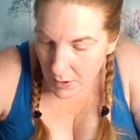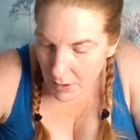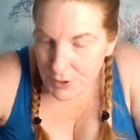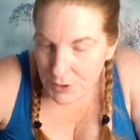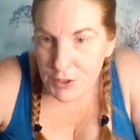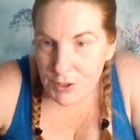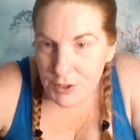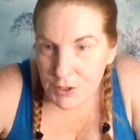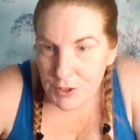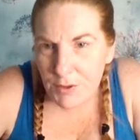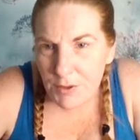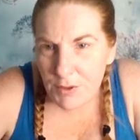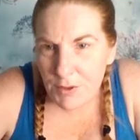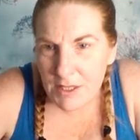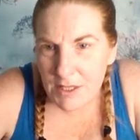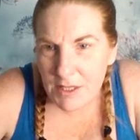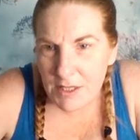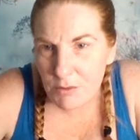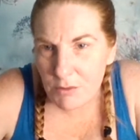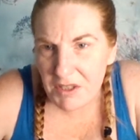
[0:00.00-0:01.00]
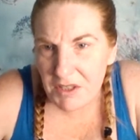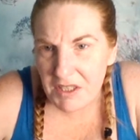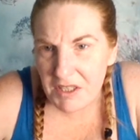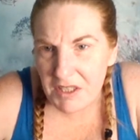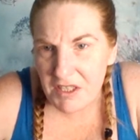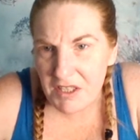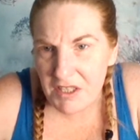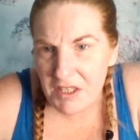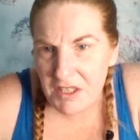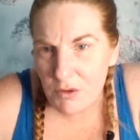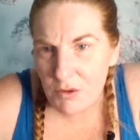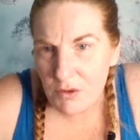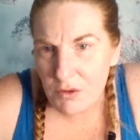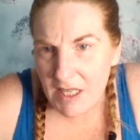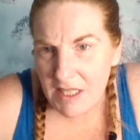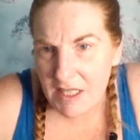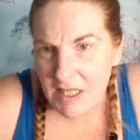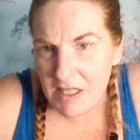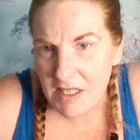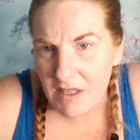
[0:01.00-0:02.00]
Do you get stomach issues,
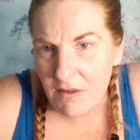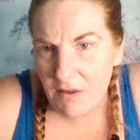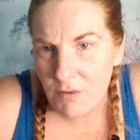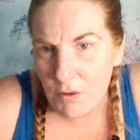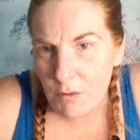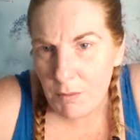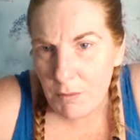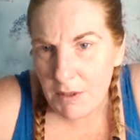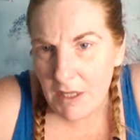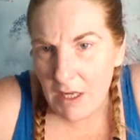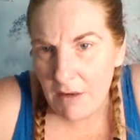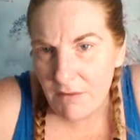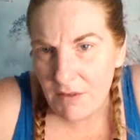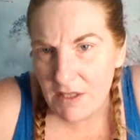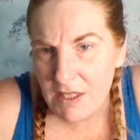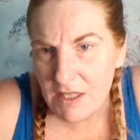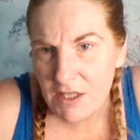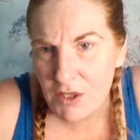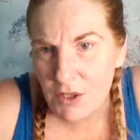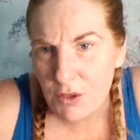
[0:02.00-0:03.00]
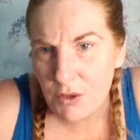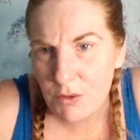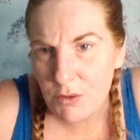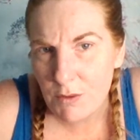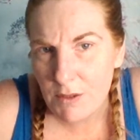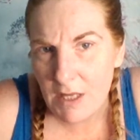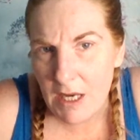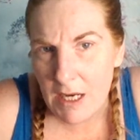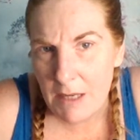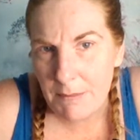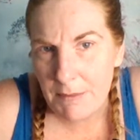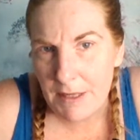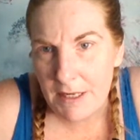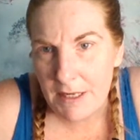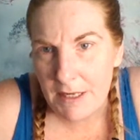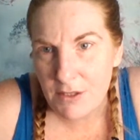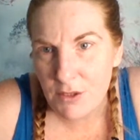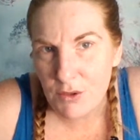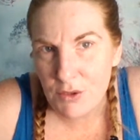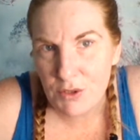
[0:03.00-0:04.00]
Casey? Have you been having issues with
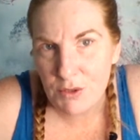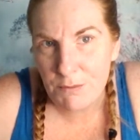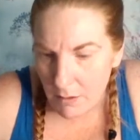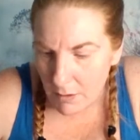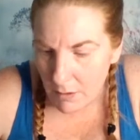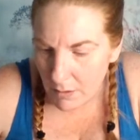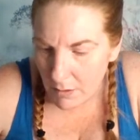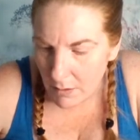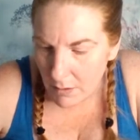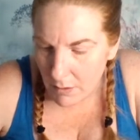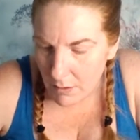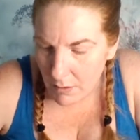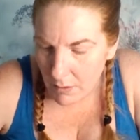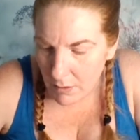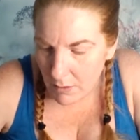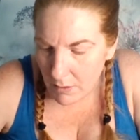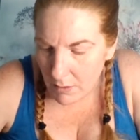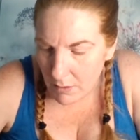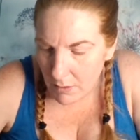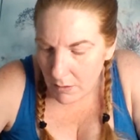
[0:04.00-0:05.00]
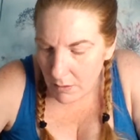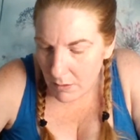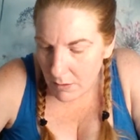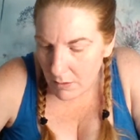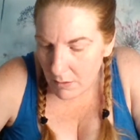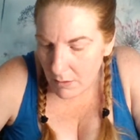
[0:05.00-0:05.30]
IBS or something similar?